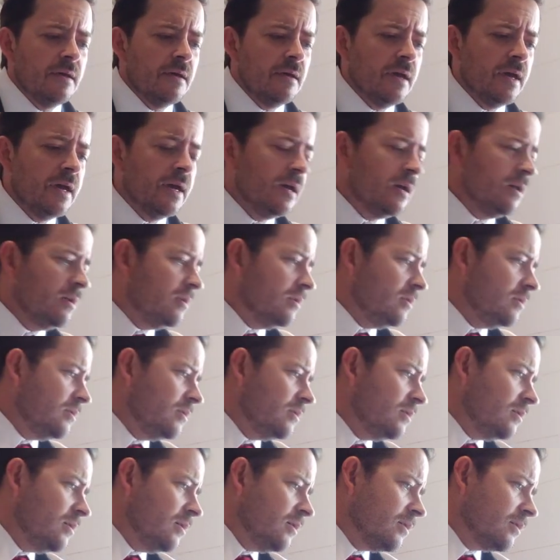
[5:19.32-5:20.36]
And
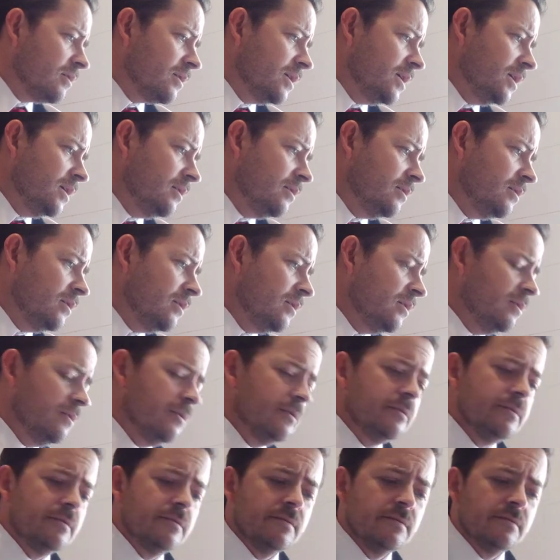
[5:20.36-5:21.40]
our key
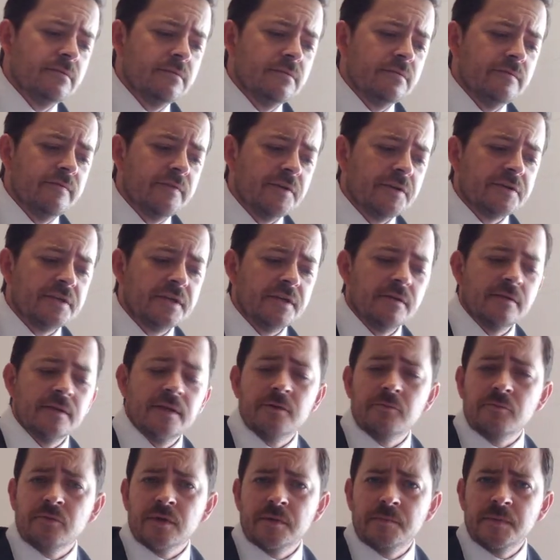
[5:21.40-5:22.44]
verse here that
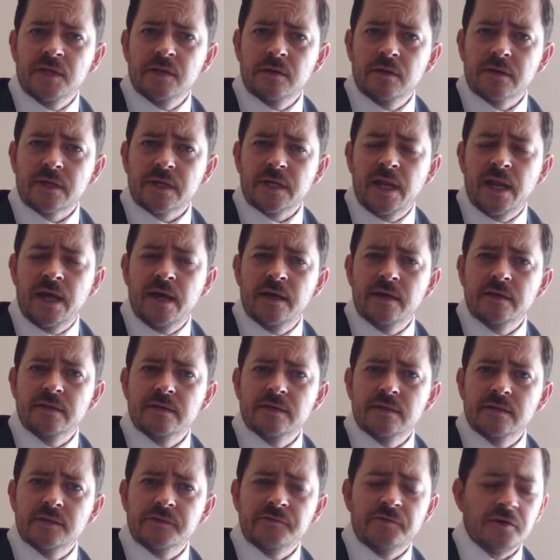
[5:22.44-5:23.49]
we're going to be looking at
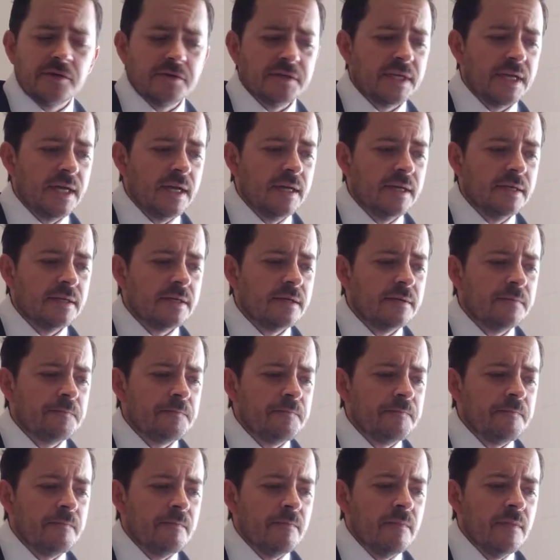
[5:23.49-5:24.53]
is verse 8.
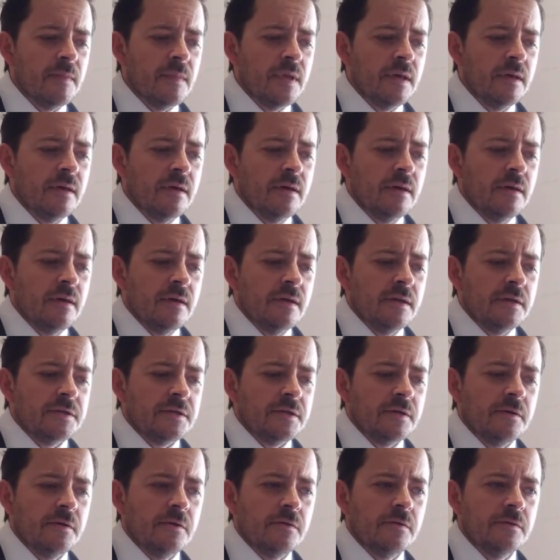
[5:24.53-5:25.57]

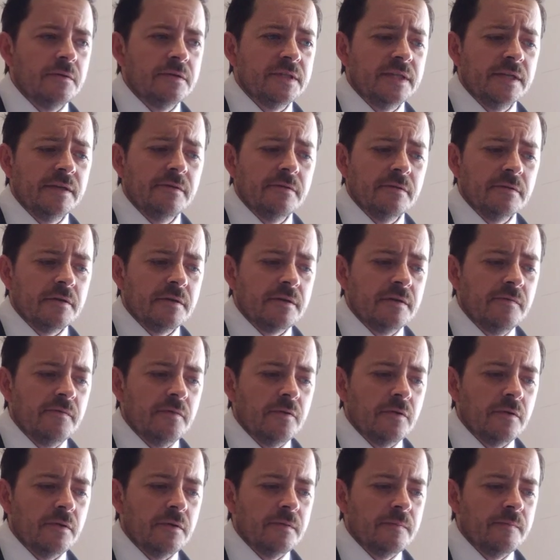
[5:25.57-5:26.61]
So, Ezekiel
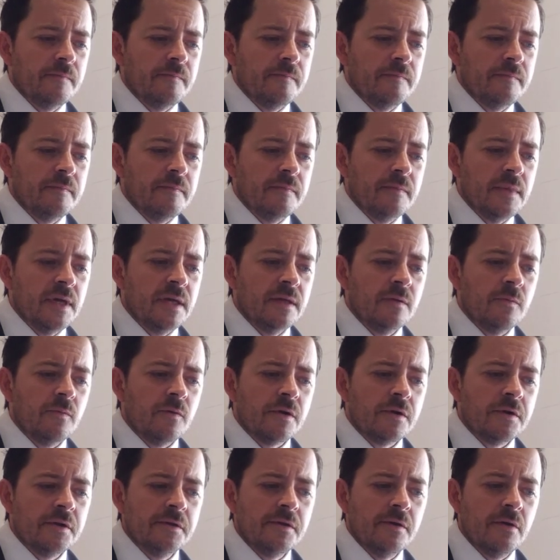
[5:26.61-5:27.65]
34, and the
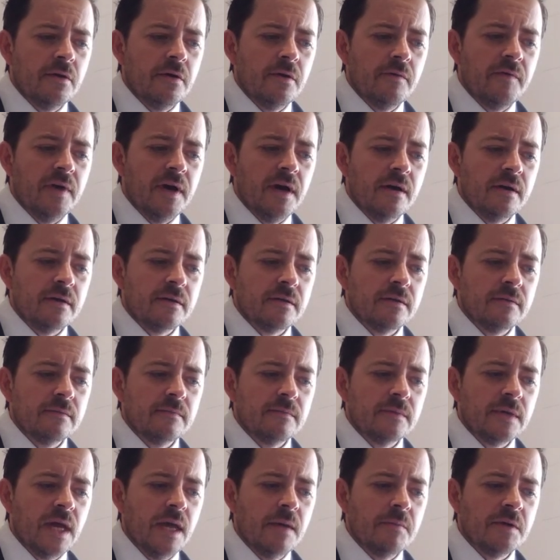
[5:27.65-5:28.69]
word of Jehovah
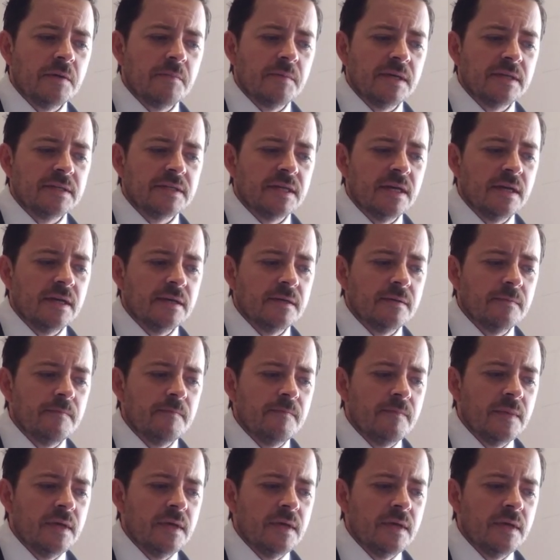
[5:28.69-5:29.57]
came to me, saying,